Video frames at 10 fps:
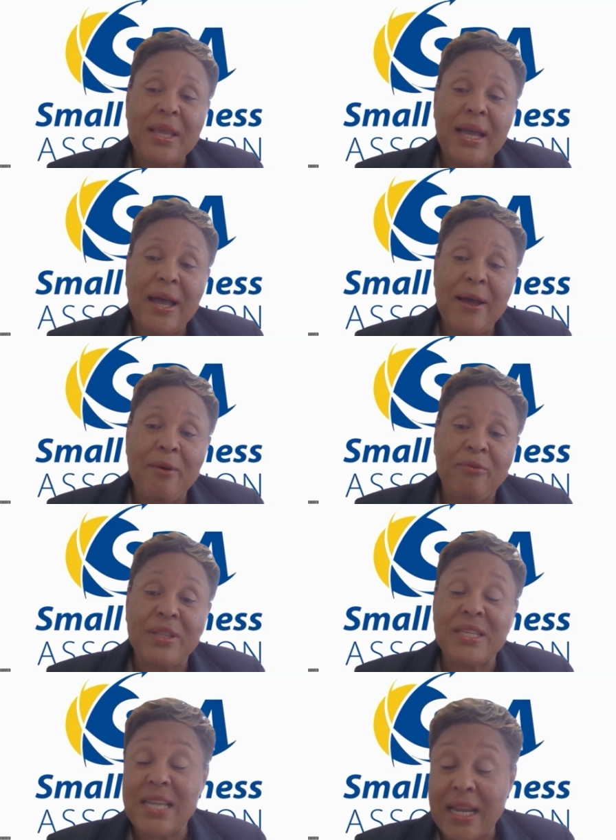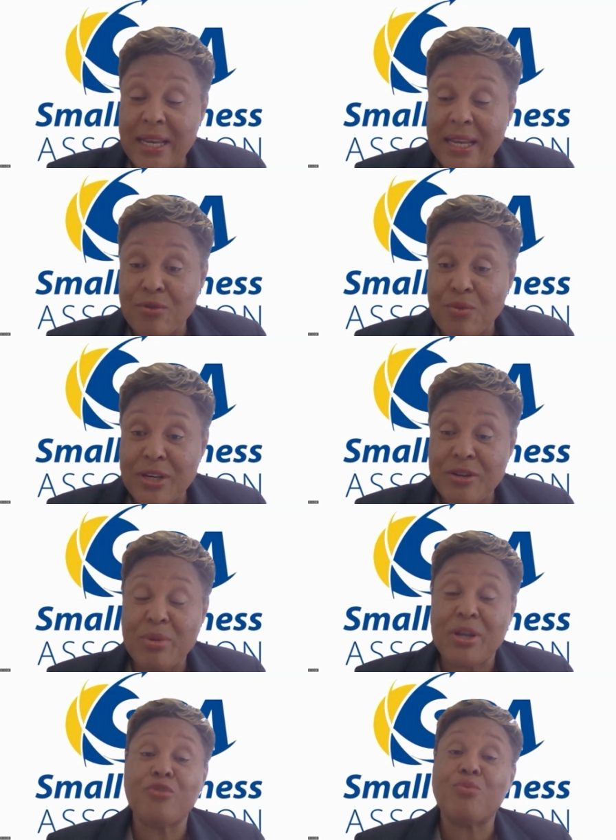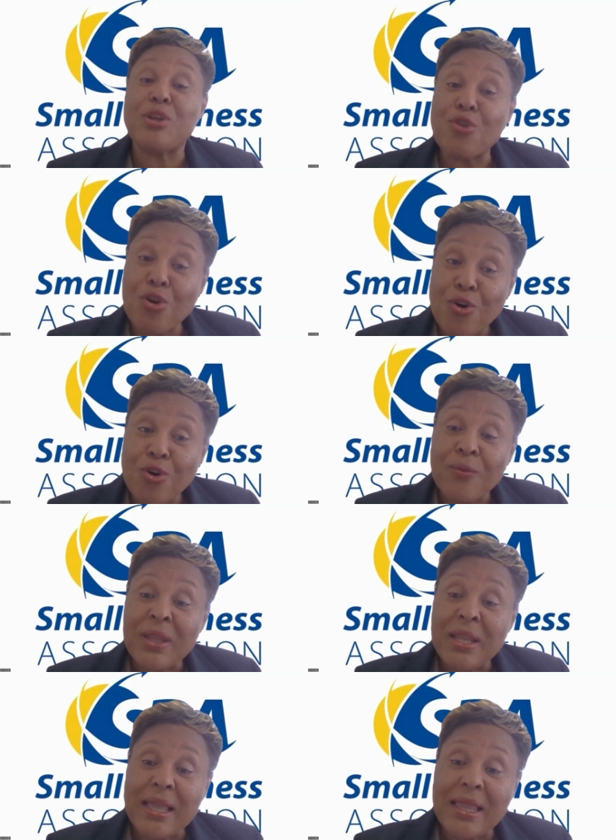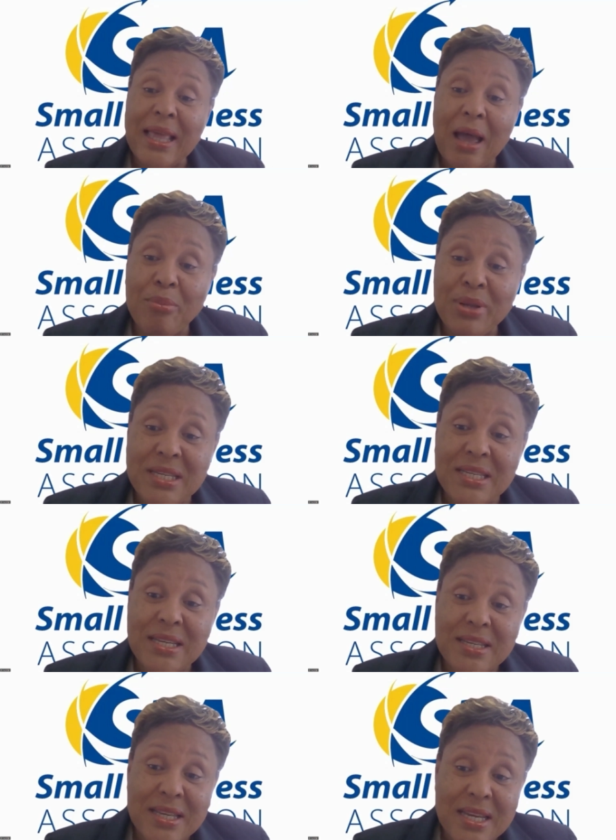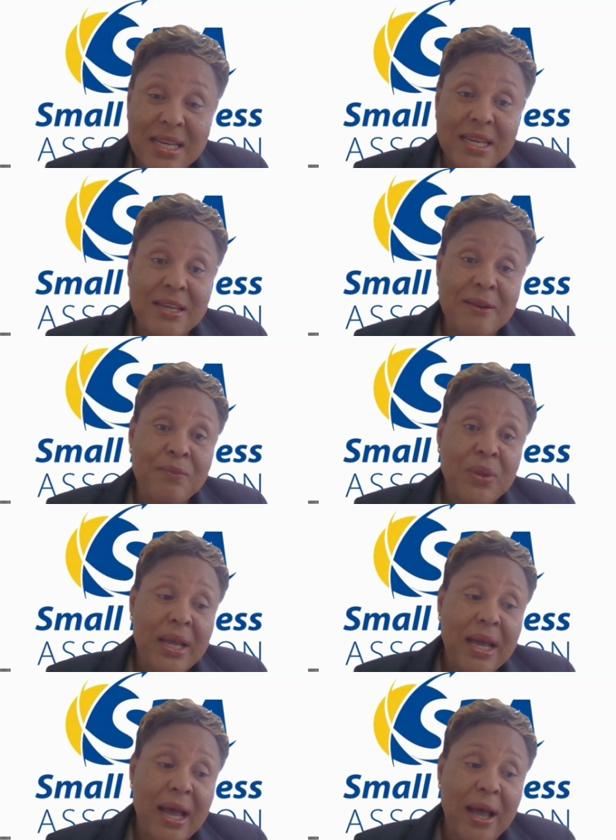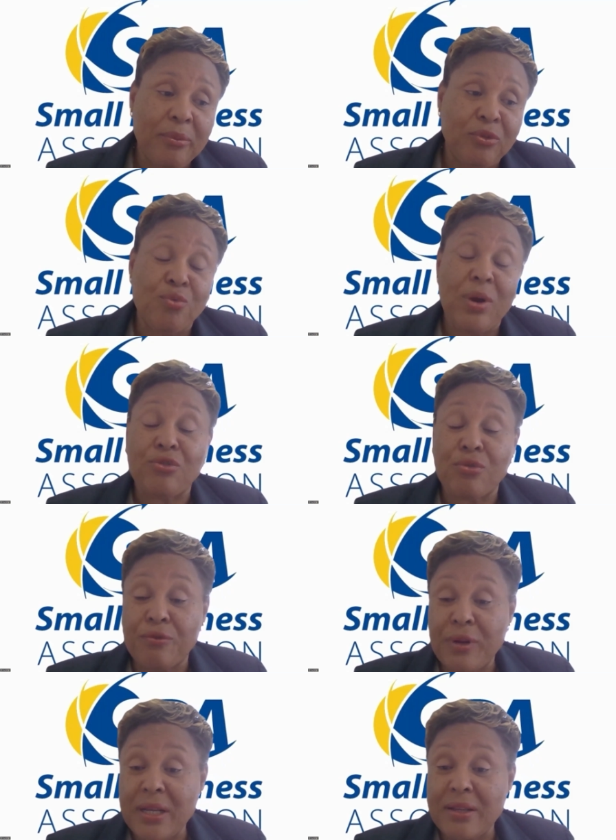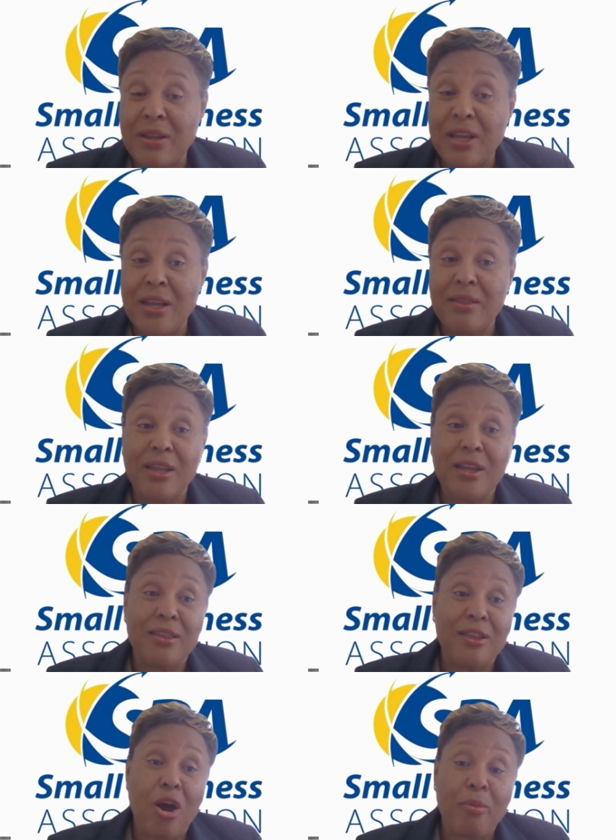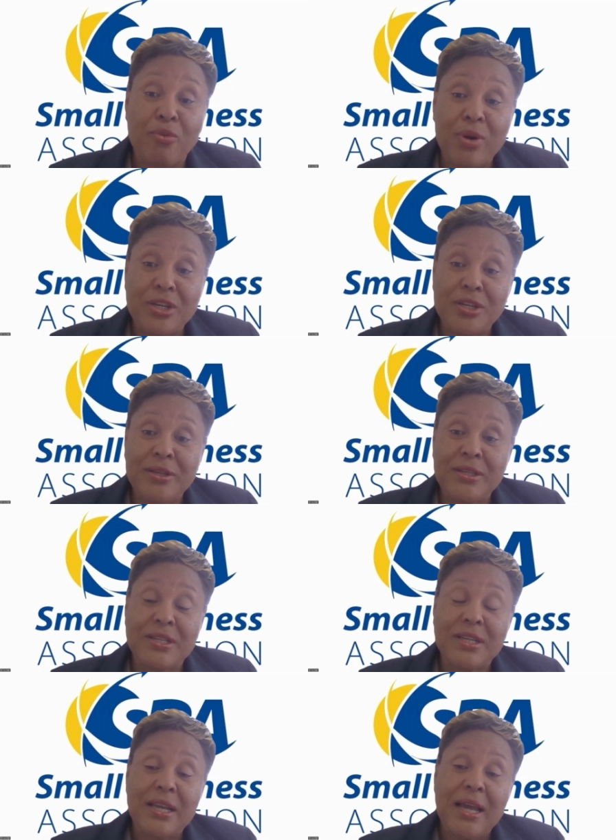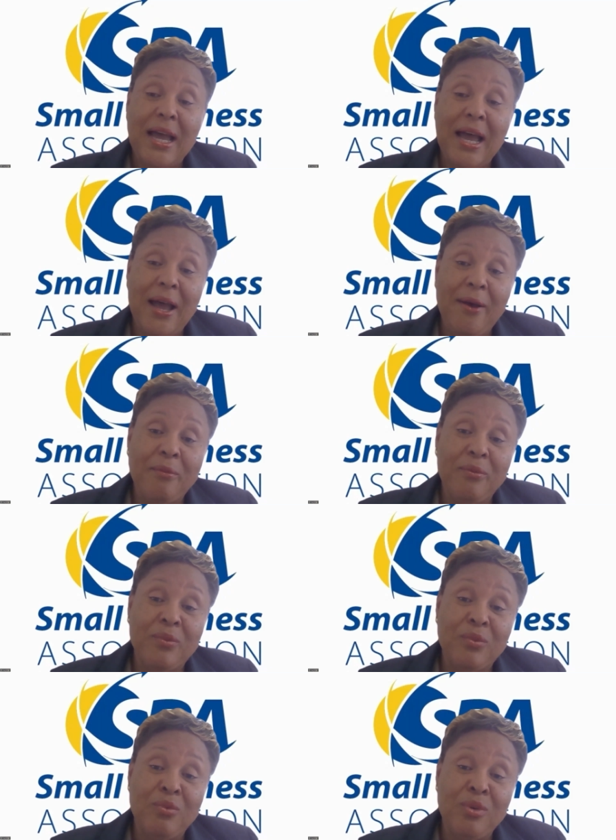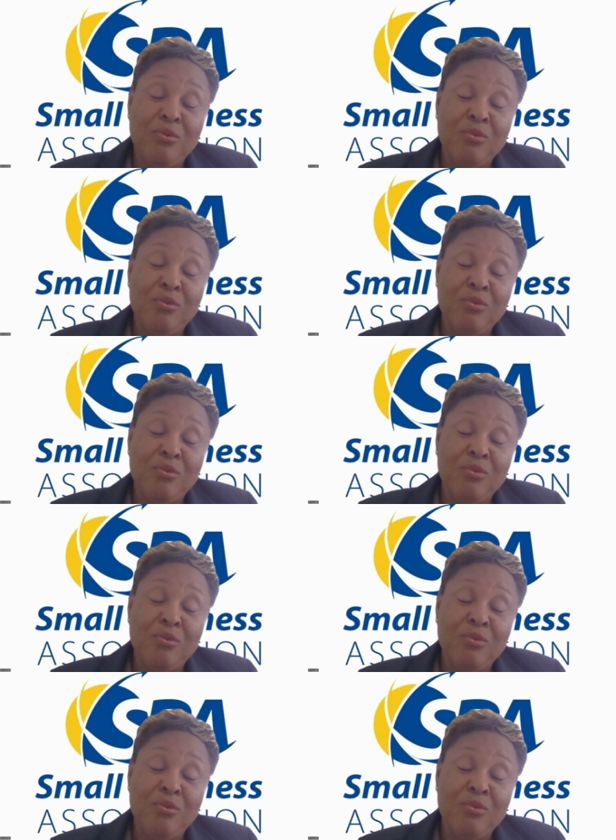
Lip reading: for the second iteration, because we know that businesses need to retrofit the operations. We